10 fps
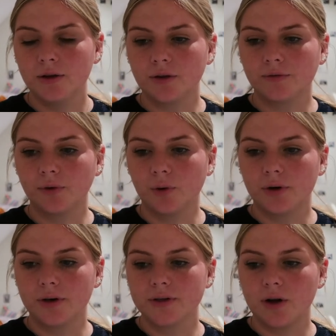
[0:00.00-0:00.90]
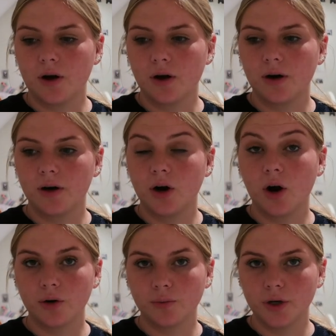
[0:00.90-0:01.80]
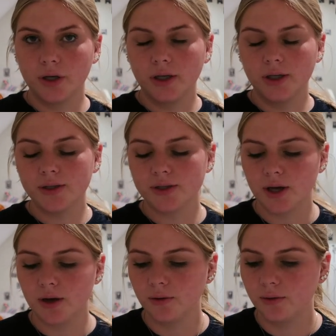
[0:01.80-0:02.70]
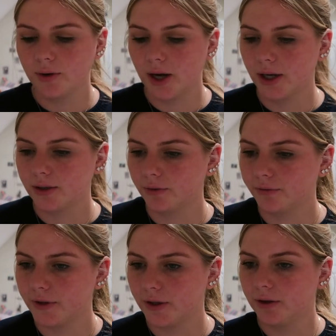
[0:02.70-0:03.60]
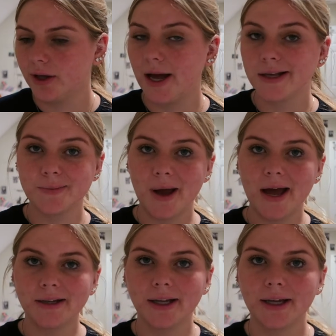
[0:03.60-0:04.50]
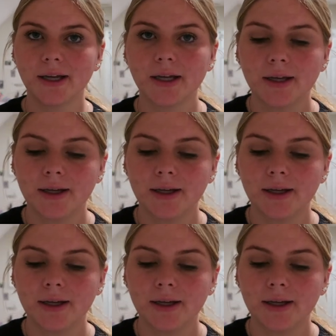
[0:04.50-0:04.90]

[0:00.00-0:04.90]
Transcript: the floors are hardwood, so I don't feel as bad like